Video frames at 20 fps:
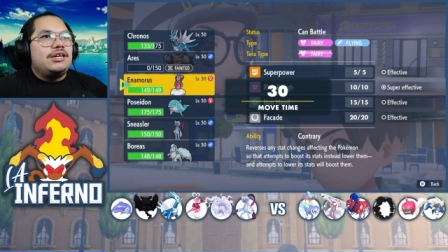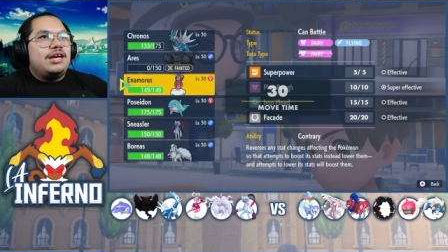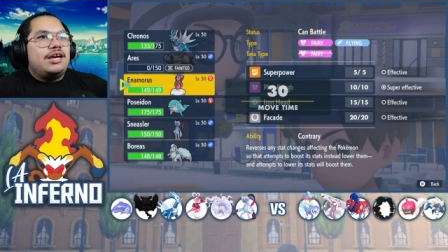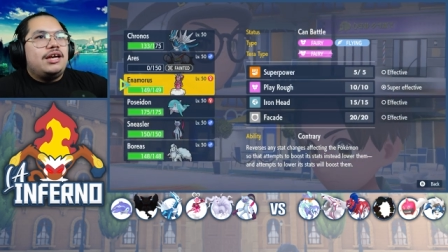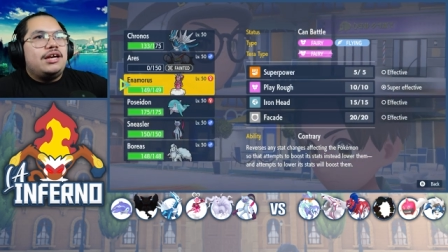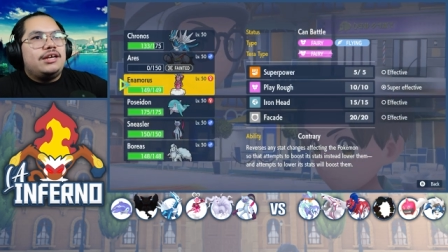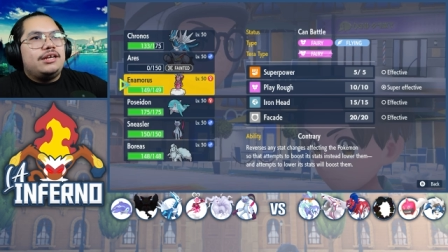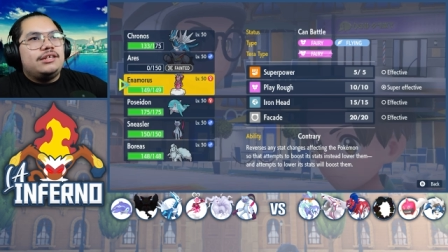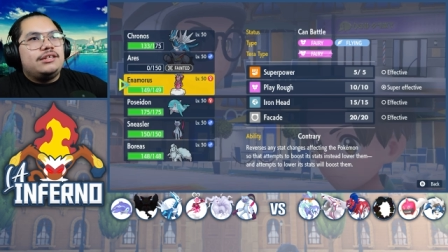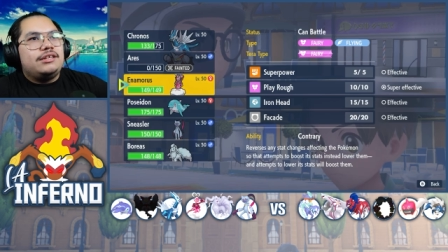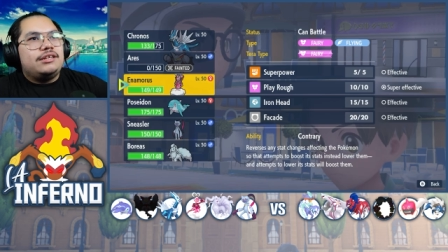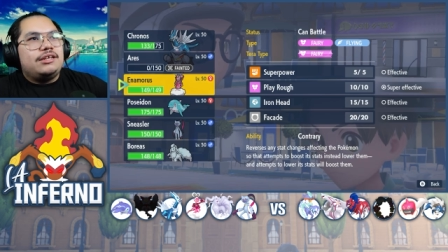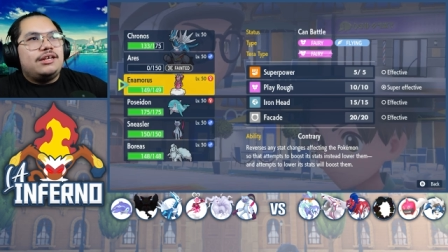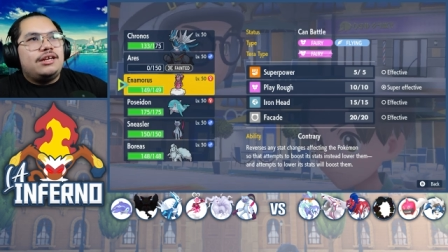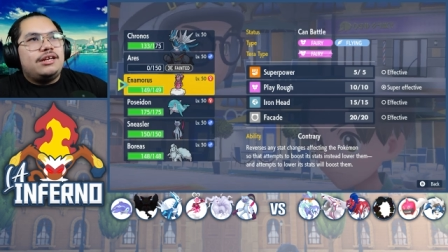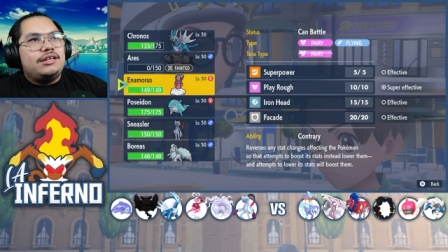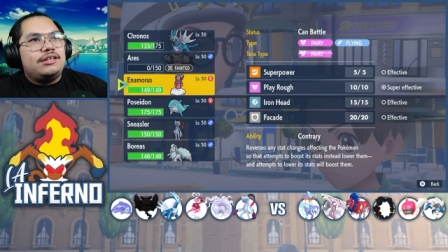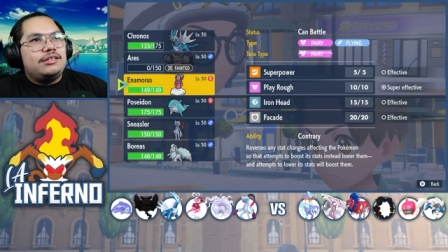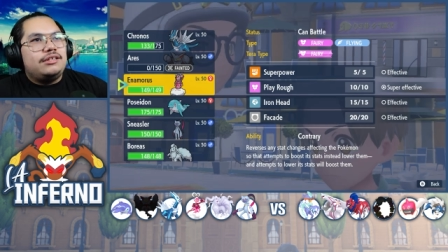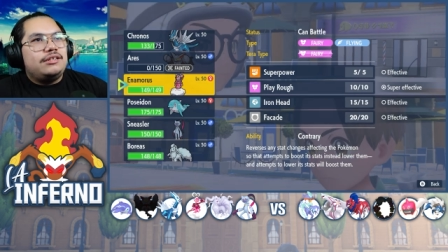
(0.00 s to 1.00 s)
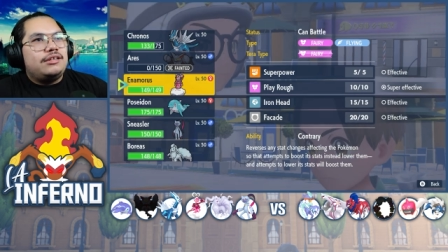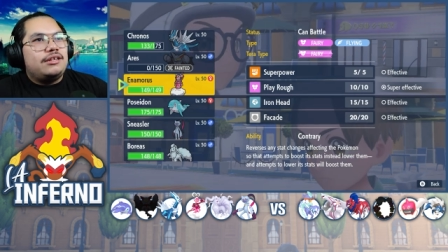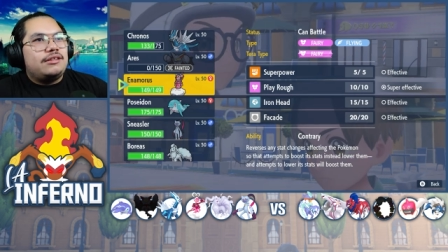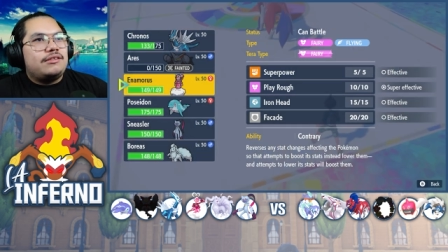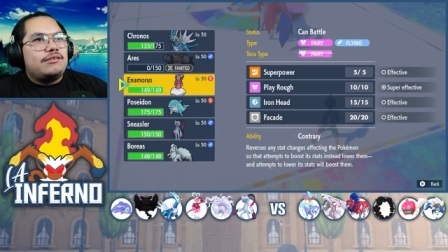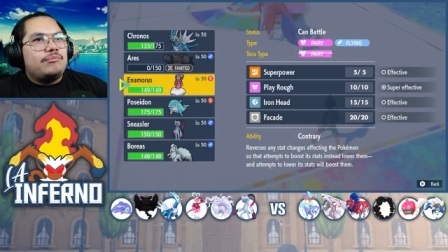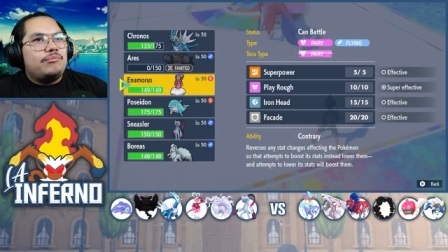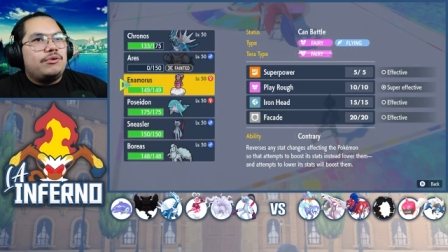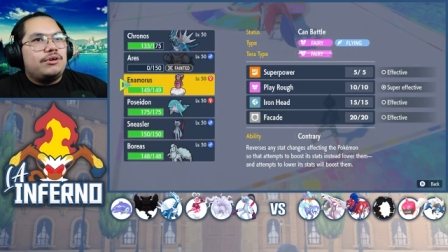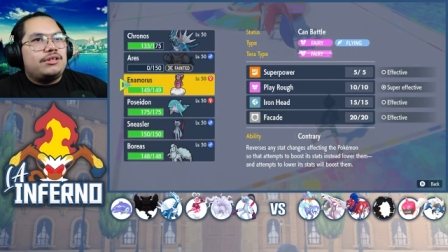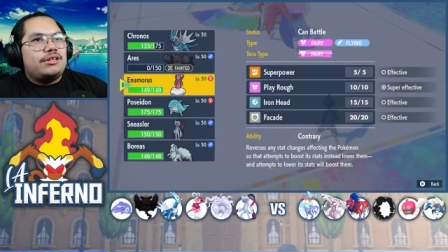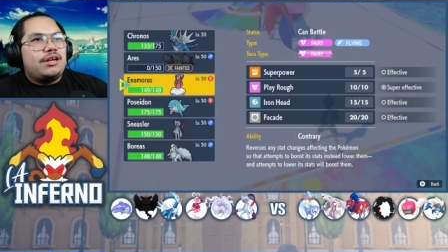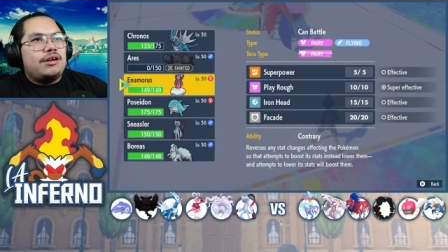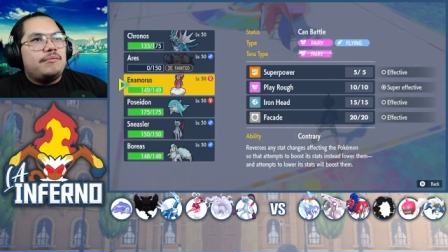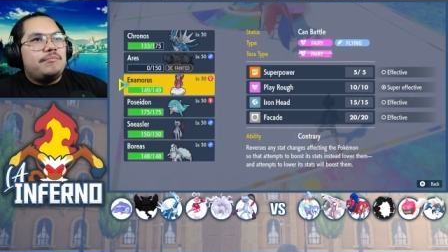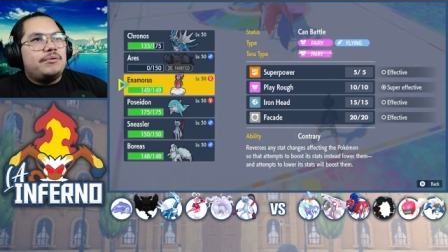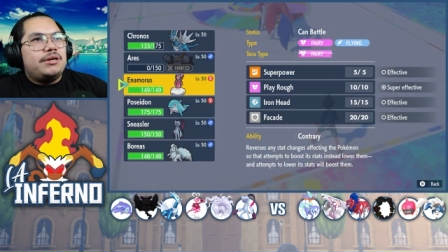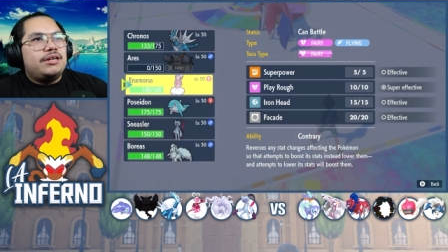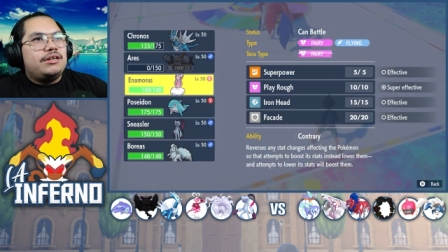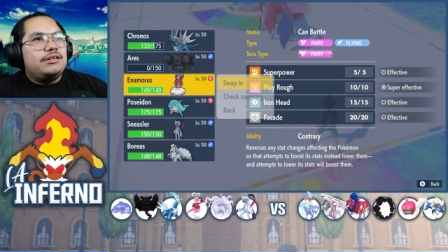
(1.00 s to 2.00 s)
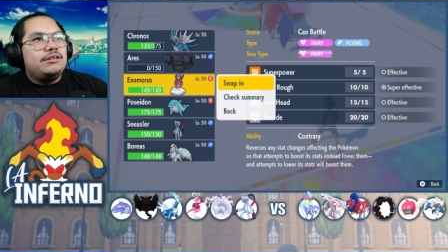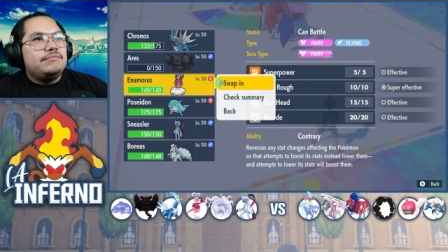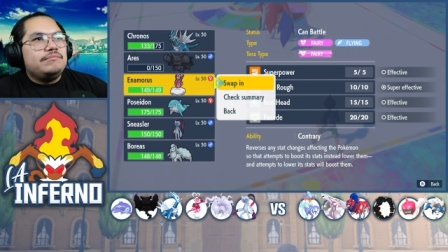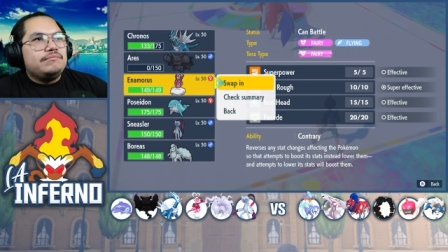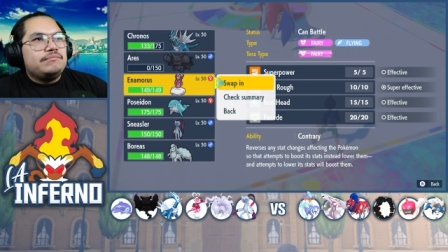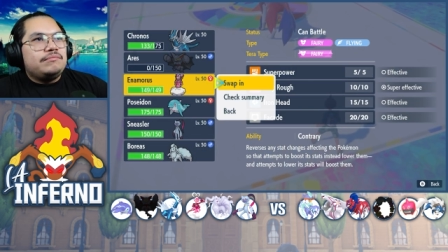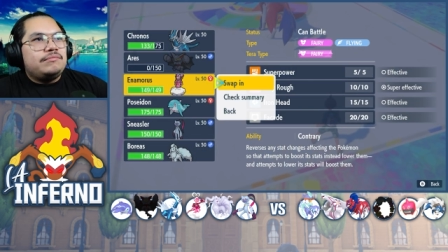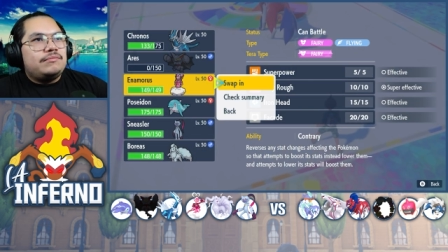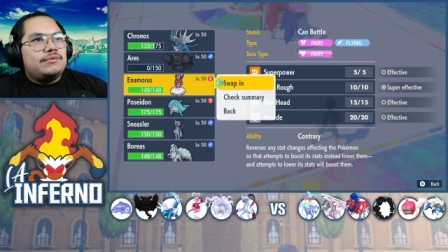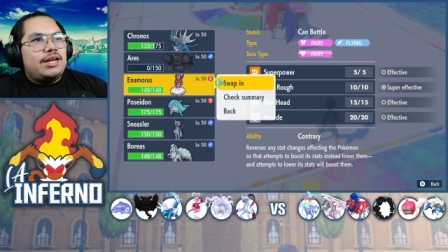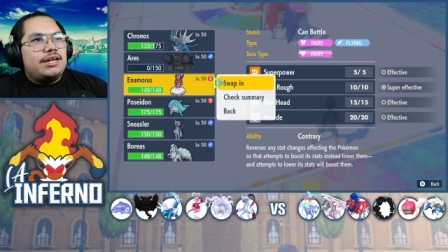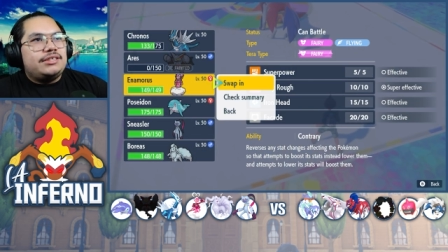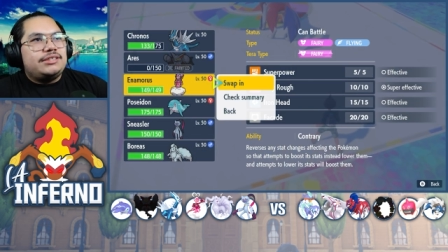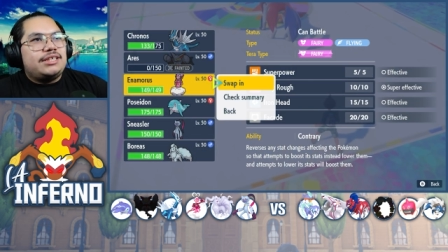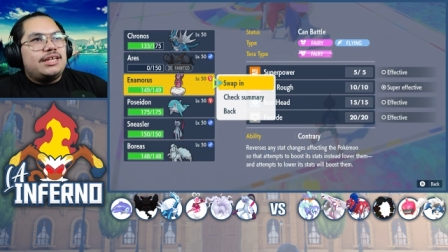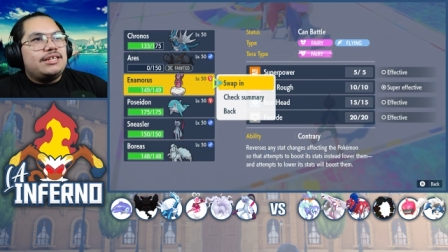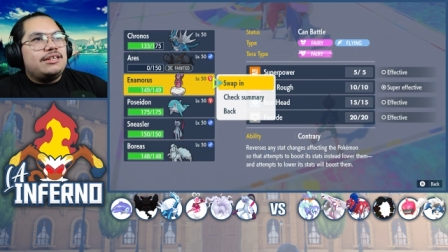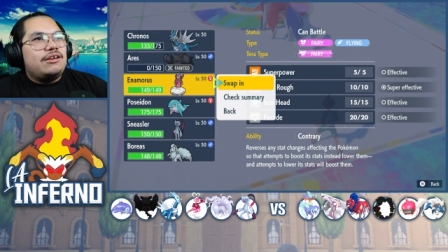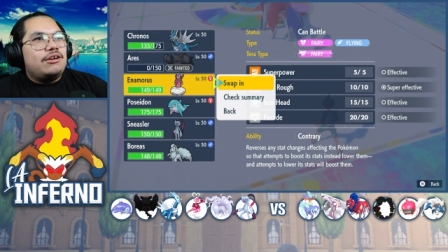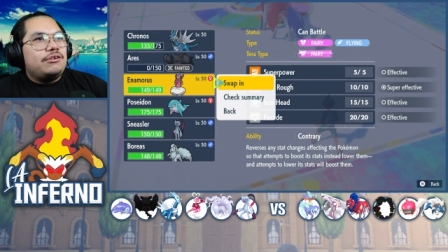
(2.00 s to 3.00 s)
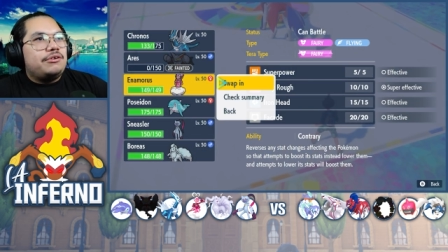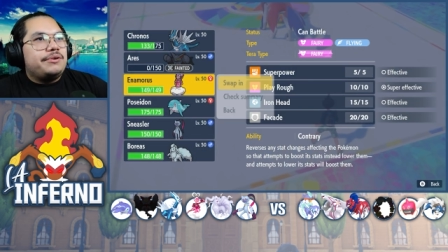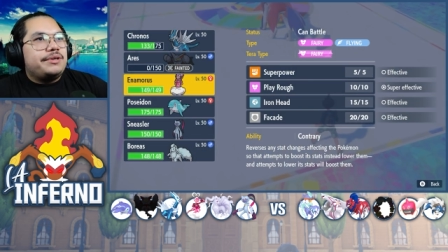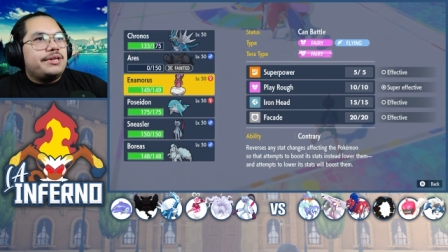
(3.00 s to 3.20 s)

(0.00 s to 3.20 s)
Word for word: and, and done some work there, but I decided to go to